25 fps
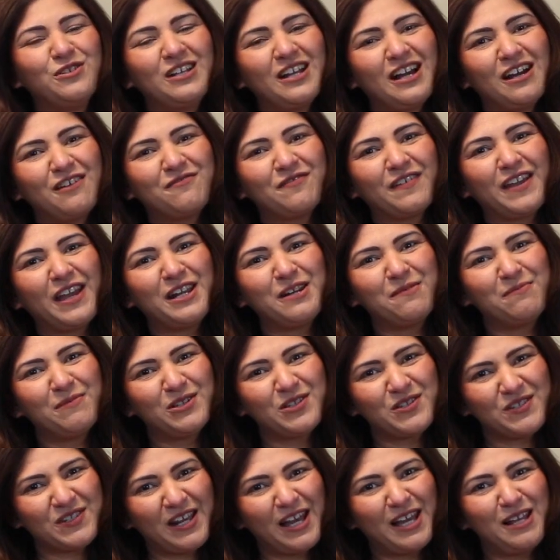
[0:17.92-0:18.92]
love
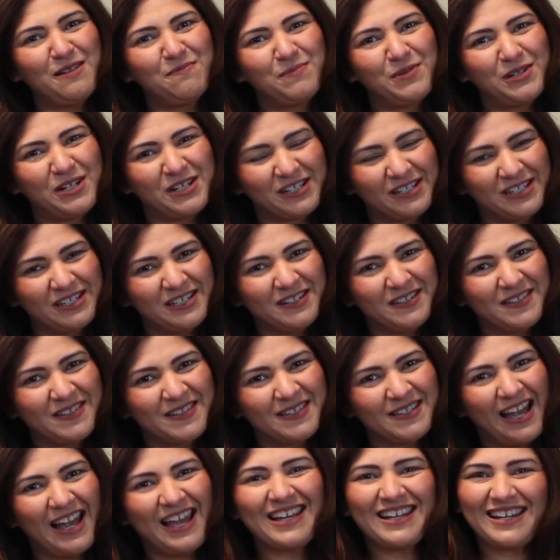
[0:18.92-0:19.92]
animal-style
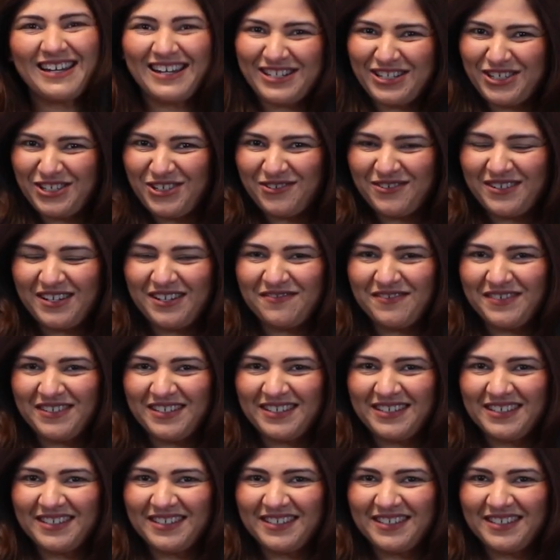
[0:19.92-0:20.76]
burgers, I got you covered.